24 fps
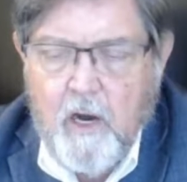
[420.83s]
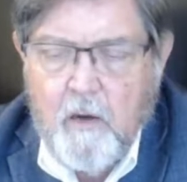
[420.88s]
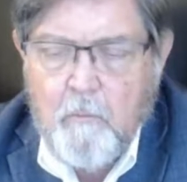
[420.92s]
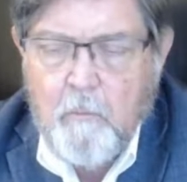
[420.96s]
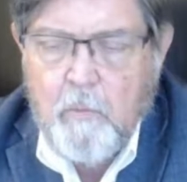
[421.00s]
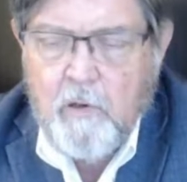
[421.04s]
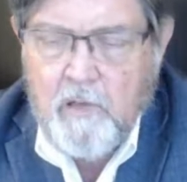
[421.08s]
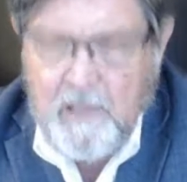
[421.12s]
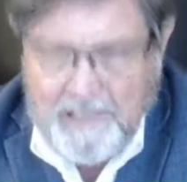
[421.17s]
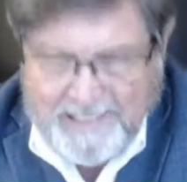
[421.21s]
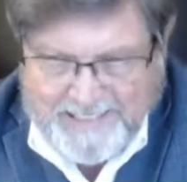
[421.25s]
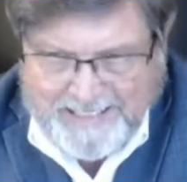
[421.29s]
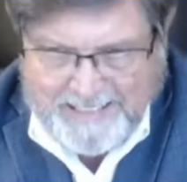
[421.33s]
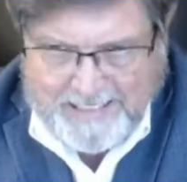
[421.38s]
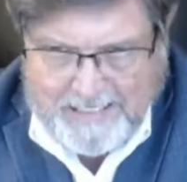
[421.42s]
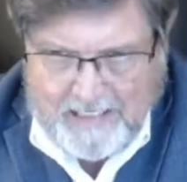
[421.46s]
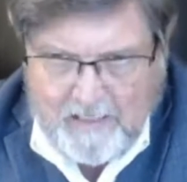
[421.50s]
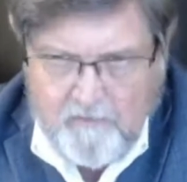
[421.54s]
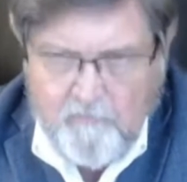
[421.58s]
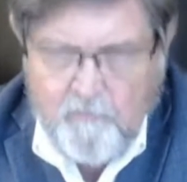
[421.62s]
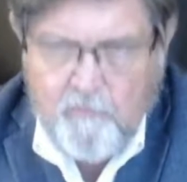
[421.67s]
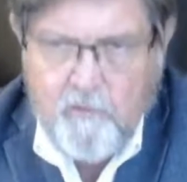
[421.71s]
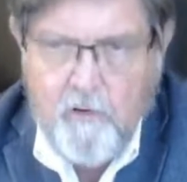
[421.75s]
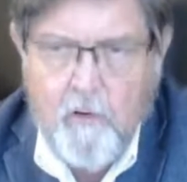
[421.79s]

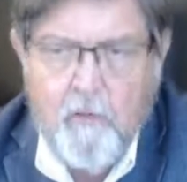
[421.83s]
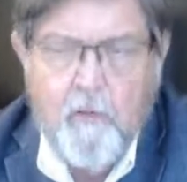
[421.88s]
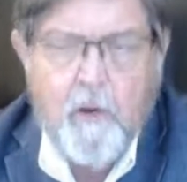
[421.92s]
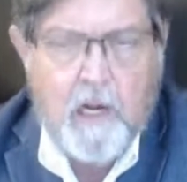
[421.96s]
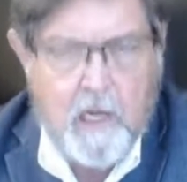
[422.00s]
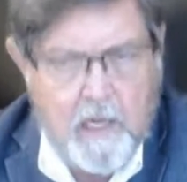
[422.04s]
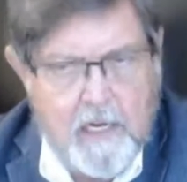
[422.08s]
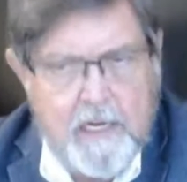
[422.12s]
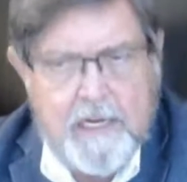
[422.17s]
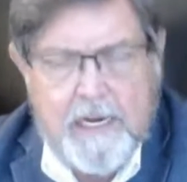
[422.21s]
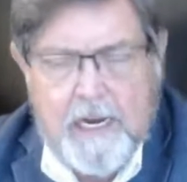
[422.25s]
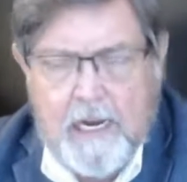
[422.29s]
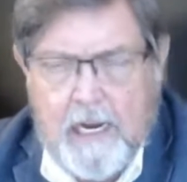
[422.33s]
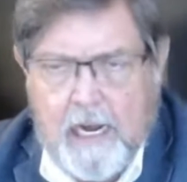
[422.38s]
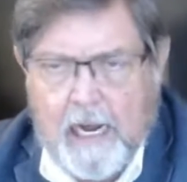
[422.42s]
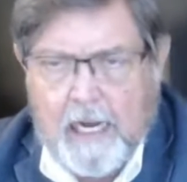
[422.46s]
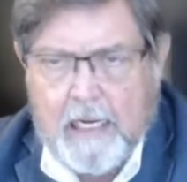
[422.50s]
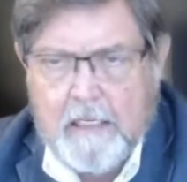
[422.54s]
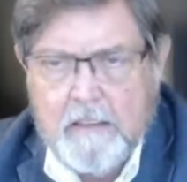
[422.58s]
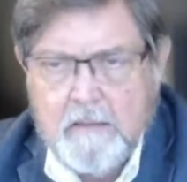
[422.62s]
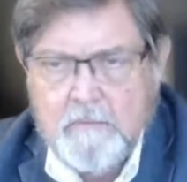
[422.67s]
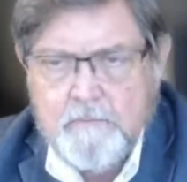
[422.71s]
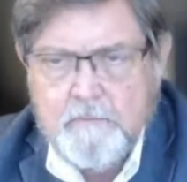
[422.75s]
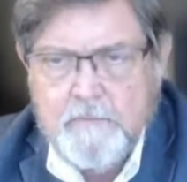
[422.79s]
believes they're going to die.
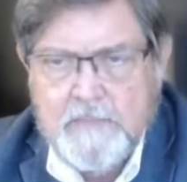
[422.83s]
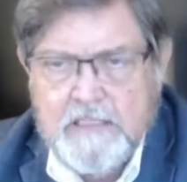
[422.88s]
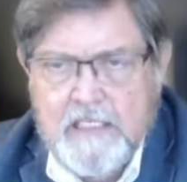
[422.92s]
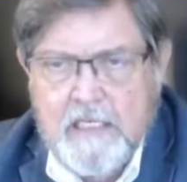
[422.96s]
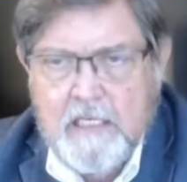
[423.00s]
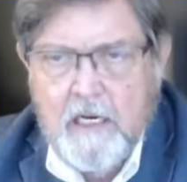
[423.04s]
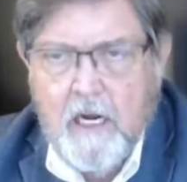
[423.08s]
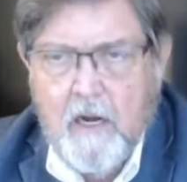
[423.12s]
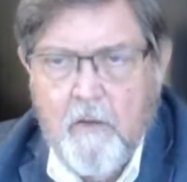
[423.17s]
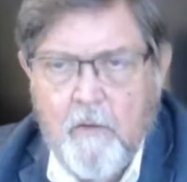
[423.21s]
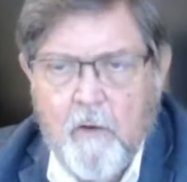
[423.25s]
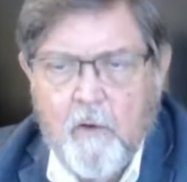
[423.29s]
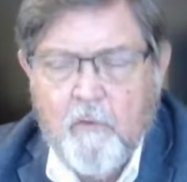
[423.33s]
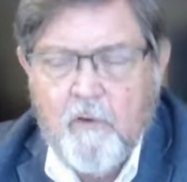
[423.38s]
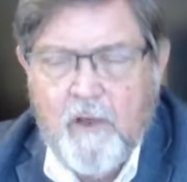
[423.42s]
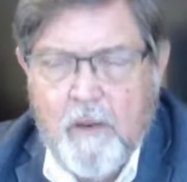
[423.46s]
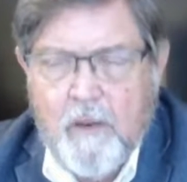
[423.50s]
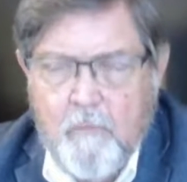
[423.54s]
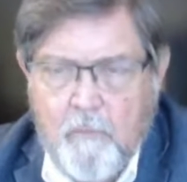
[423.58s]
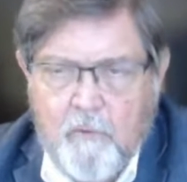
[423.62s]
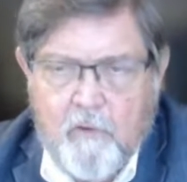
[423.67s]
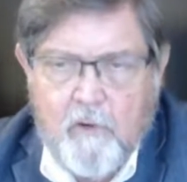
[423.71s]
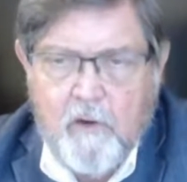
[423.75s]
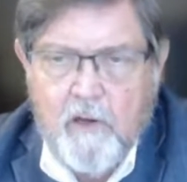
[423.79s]
There's
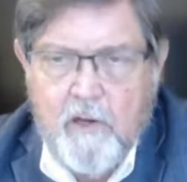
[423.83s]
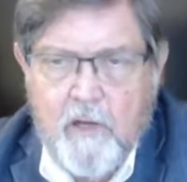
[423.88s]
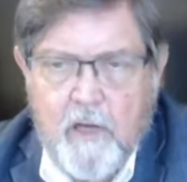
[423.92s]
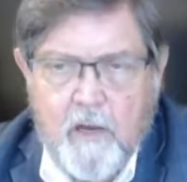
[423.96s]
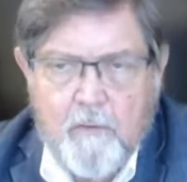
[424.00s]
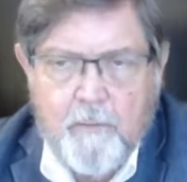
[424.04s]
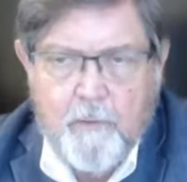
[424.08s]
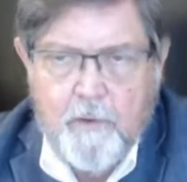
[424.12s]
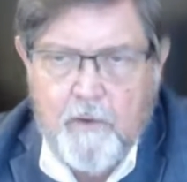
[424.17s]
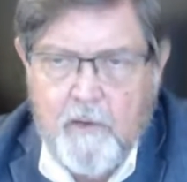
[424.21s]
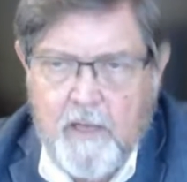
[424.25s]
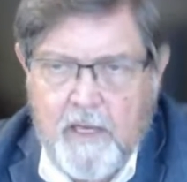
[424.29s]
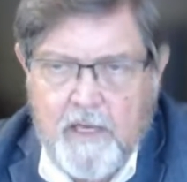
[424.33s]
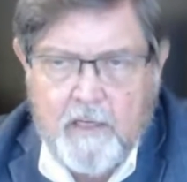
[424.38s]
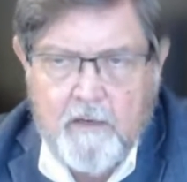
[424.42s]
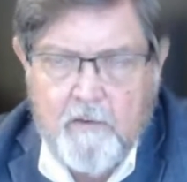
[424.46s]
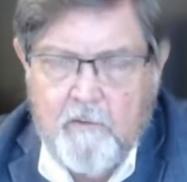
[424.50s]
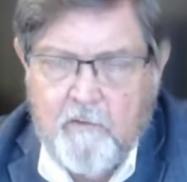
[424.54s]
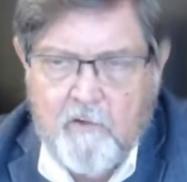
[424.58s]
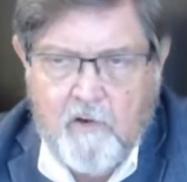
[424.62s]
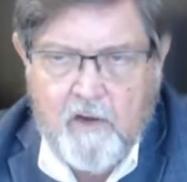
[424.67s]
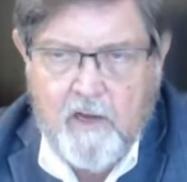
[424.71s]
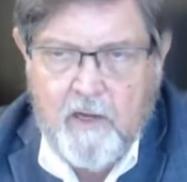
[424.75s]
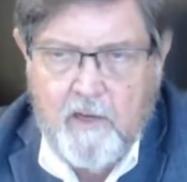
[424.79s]
absolutely nothing they can
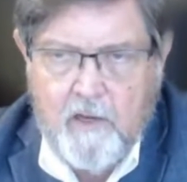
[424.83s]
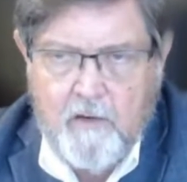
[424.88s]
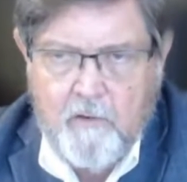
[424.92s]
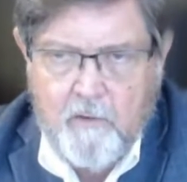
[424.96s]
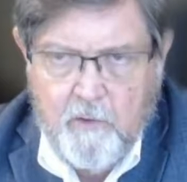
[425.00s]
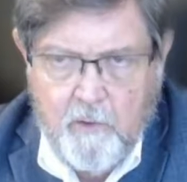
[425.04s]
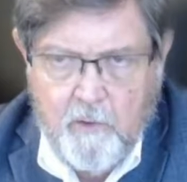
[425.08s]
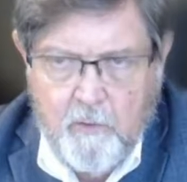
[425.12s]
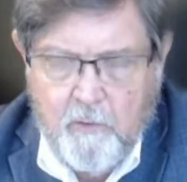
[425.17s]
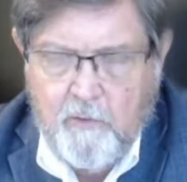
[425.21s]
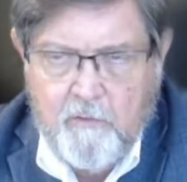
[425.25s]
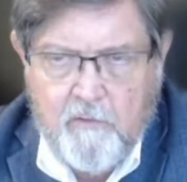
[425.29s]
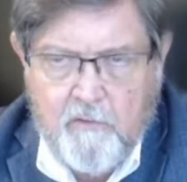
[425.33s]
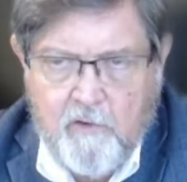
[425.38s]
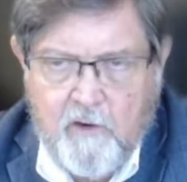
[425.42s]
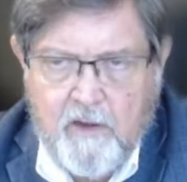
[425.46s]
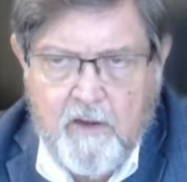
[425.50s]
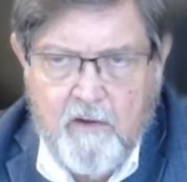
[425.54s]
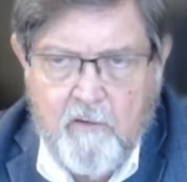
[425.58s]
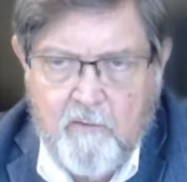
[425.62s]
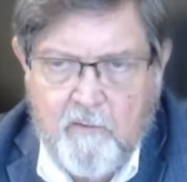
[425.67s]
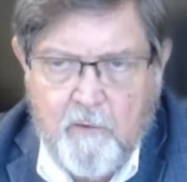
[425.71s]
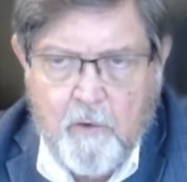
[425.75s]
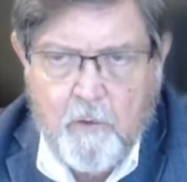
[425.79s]
do to
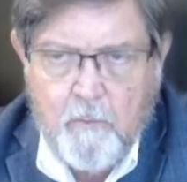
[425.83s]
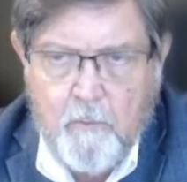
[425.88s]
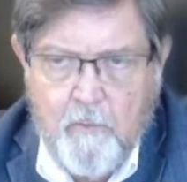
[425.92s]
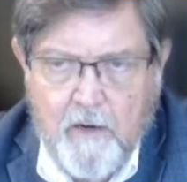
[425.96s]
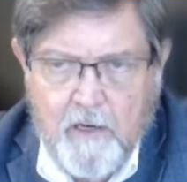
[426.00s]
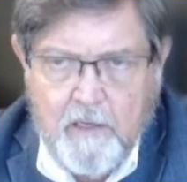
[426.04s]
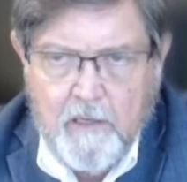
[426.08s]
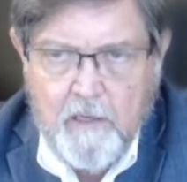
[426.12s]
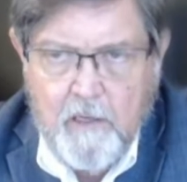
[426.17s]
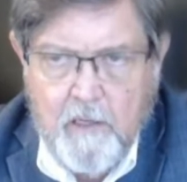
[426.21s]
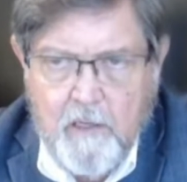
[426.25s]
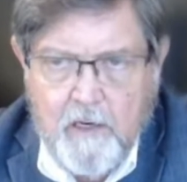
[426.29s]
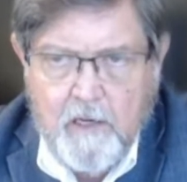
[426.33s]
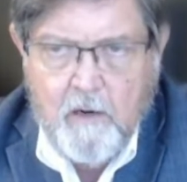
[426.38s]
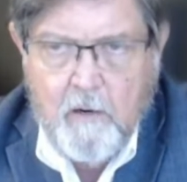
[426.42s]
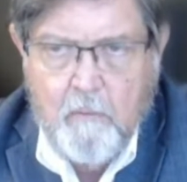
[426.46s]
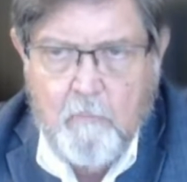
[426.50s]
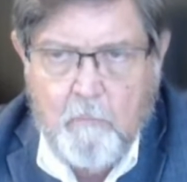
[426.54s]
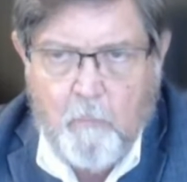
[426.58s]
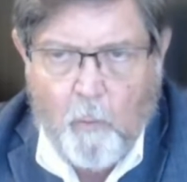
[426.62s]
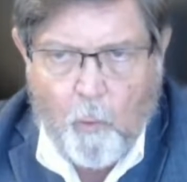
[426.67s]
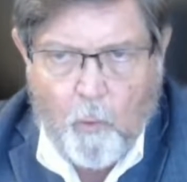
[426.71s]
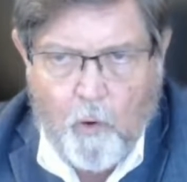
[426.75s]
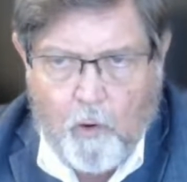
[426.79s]
change their
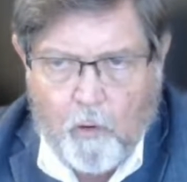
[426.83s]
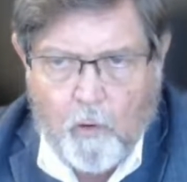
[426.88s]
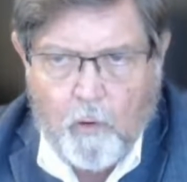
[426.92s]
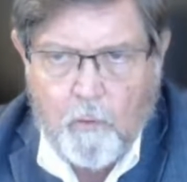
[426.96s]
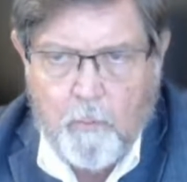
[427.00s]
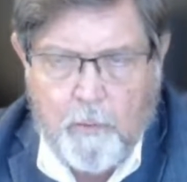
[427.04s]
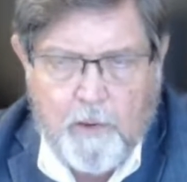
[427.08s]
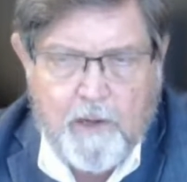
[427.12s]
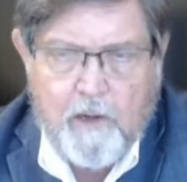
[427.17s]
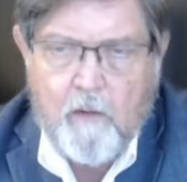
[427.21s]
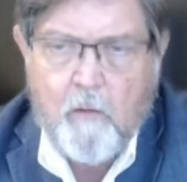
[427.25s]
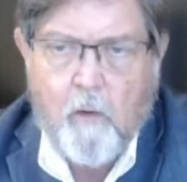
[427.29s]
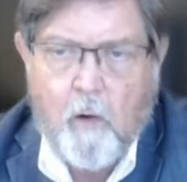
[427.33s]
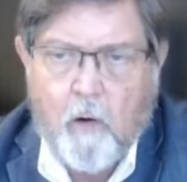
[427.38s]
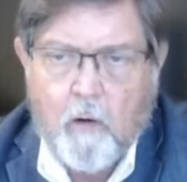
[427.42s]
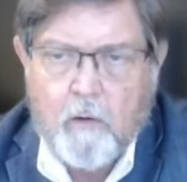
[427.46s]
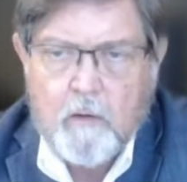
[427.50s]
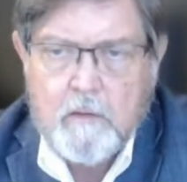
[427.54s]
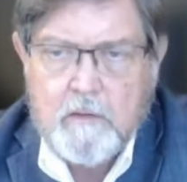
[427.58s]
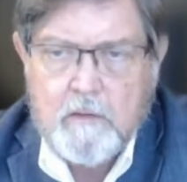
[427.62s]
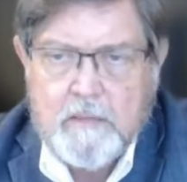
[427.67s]
mortal peril.